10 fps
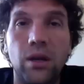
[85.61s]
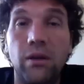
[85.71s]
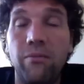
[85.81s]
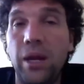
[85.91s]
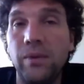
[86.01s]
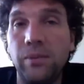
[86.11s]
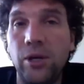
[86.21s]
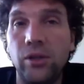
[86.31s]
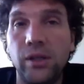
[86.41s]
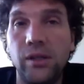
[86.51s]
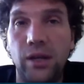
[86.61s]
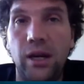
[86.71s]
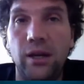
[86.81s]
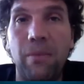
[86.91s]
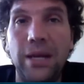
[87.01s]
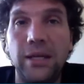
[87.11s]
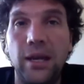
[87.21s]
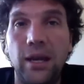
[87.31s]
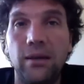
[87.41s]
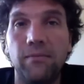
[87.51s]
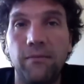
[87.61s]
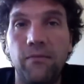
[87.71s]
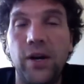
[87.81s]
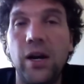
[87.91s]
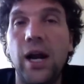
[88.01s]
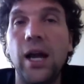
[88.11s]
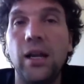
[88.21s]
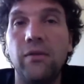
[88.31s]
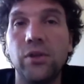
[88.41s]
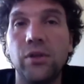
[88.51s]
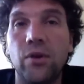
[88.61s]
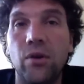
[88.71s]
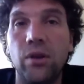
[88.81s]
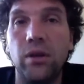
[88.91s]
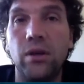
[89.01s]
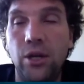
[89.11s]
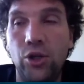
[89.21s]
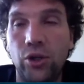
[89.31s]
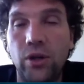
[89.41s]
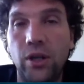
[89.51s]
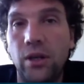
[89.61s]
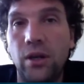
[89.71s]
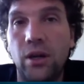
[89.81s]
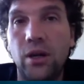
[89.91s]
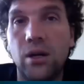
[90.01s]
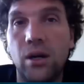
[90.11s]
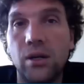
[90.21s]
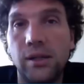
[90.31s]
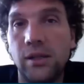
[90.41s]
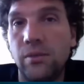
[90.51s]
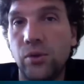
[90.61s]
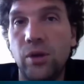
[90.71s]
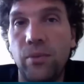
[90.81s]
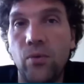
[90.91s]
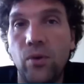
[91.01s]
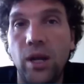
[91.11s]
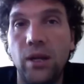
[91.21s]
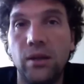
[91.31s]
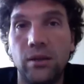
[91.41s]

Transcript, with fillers: and have become specialists at maintaining very high levels of growth and ensuring that our, our systems are up and running